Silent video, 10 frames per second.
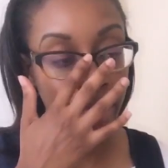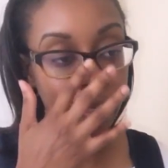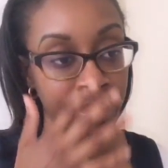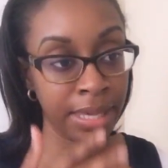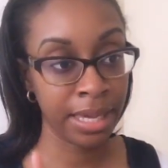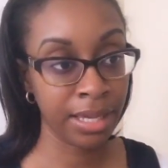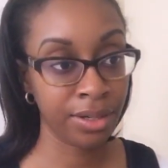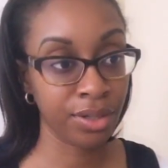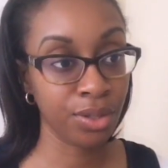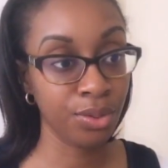
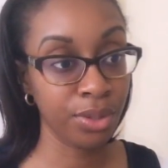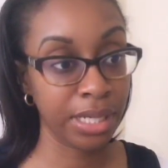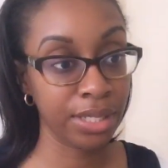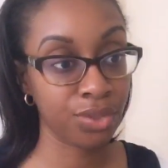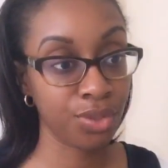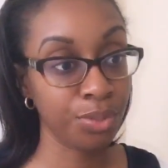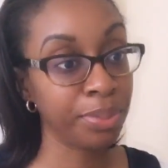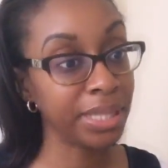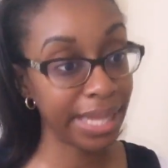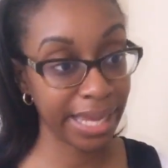then you need to
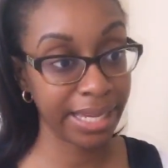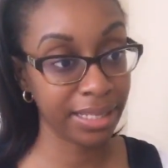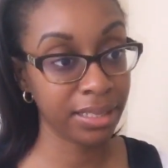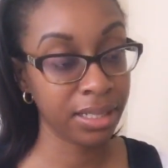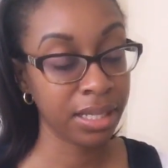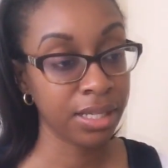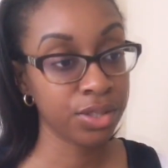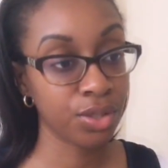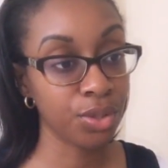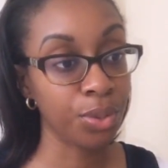plan
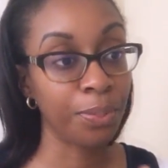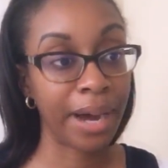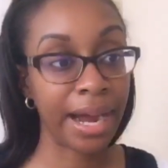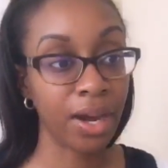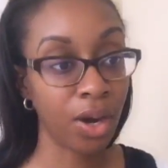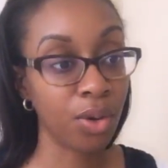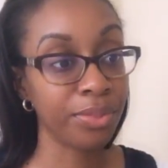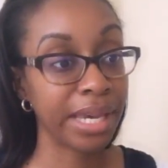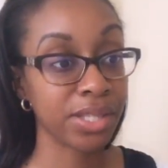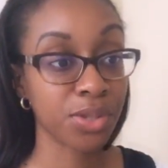to buy a home
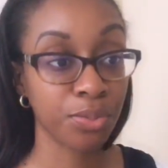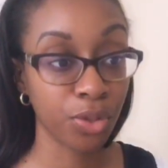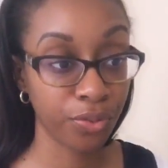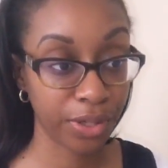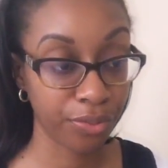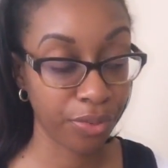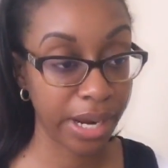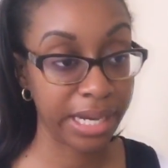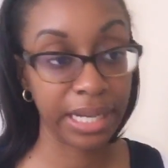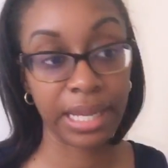that's move-in
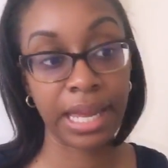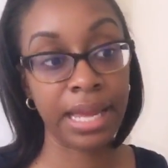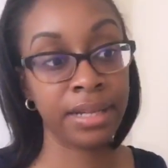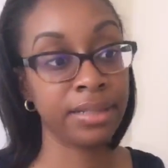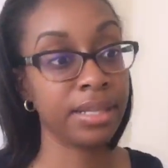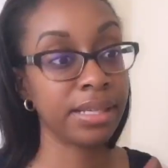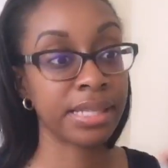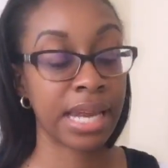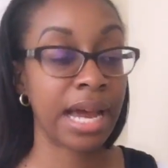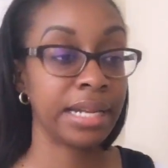ready and does
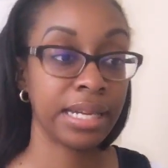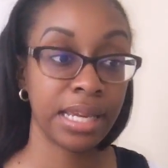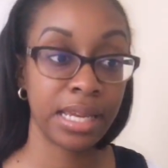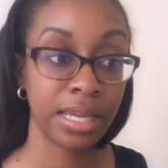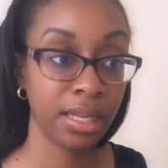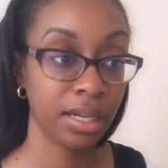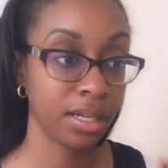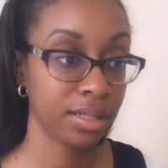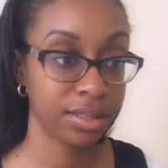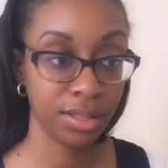not need
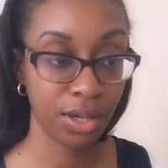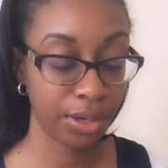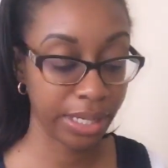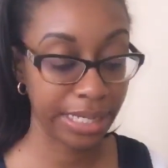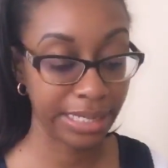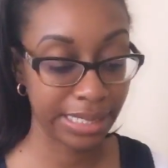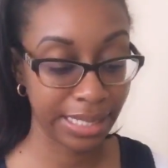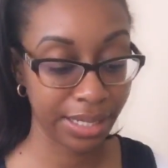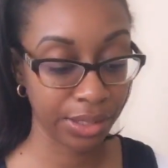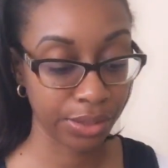any
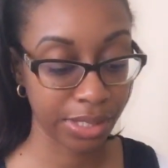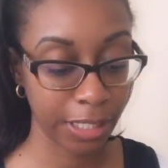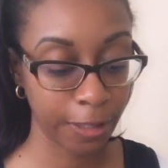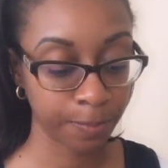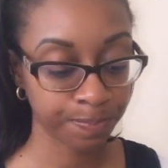TLC.